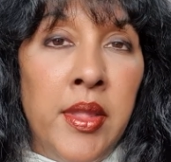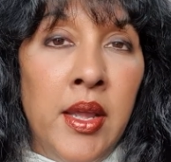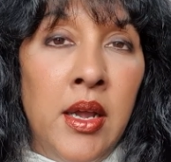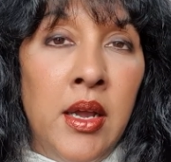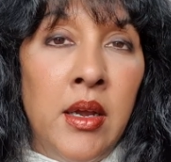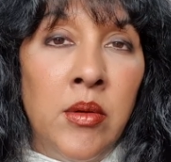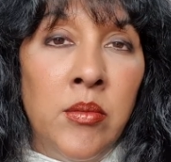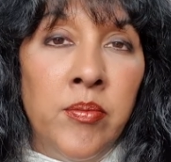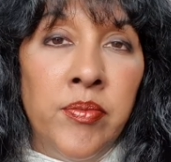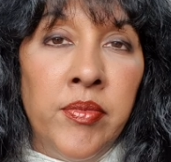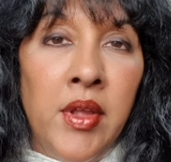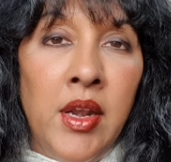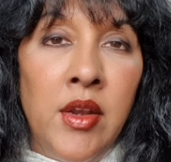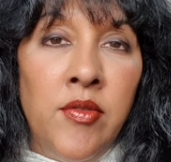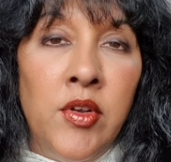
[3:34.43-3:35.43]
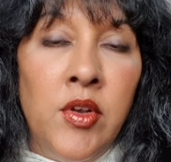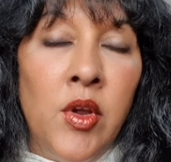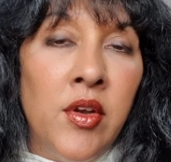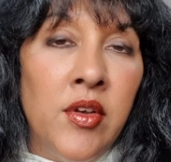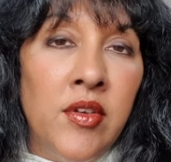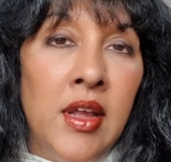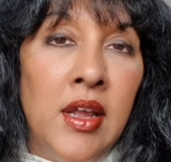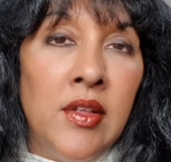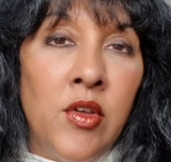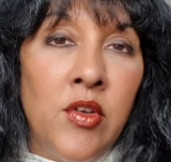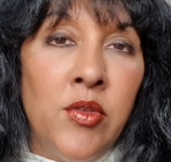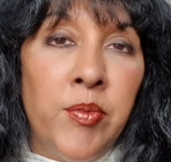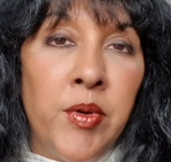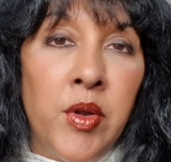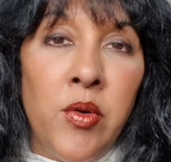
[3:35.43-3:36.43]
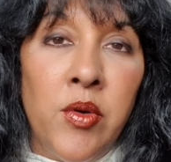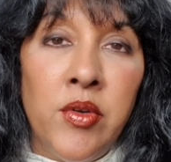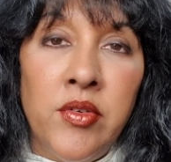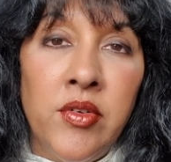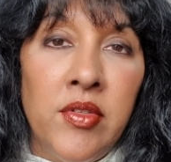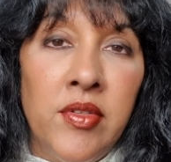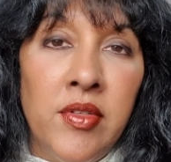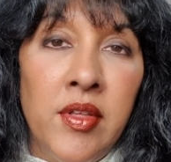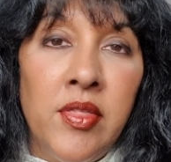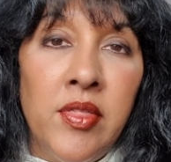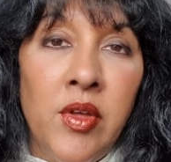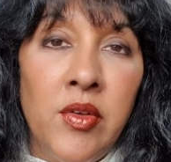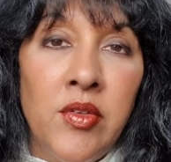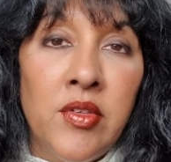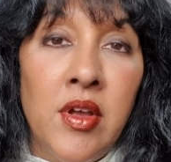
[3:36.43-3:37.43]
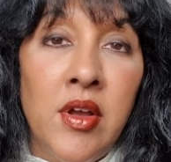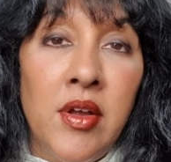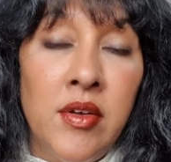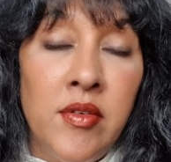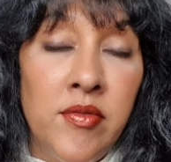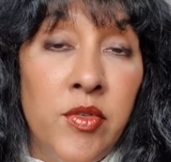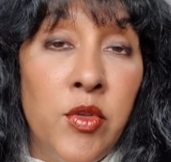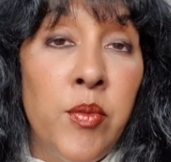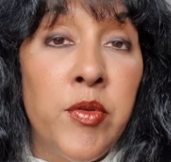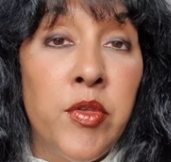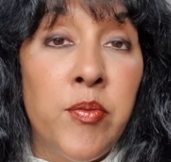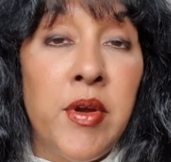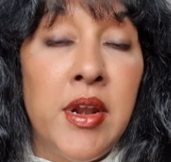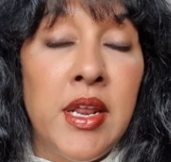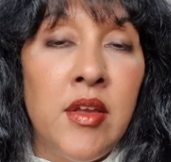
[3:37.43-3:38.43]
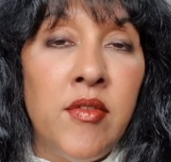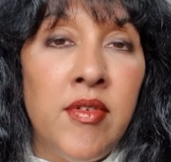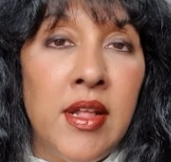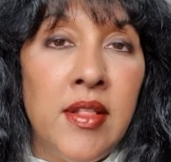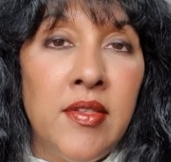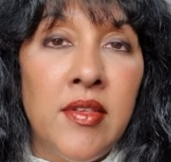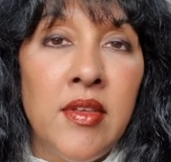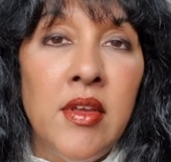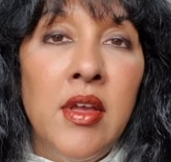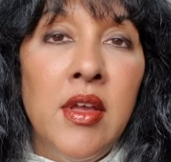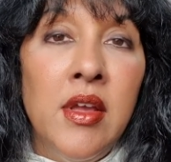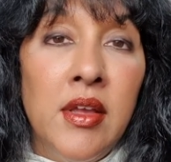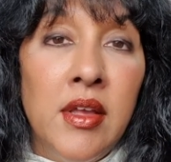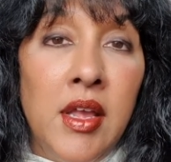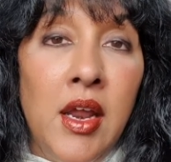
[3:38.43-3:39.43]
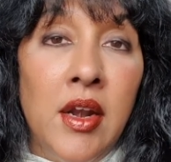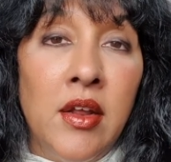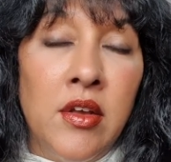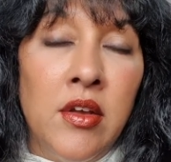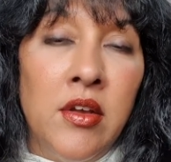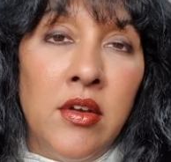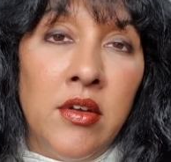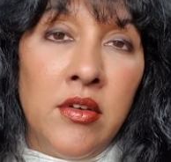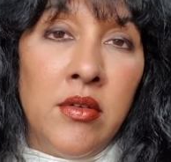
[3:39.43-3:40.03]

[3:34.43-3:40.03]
And if you don't take those precautions, then those kind of super spreading events can occur.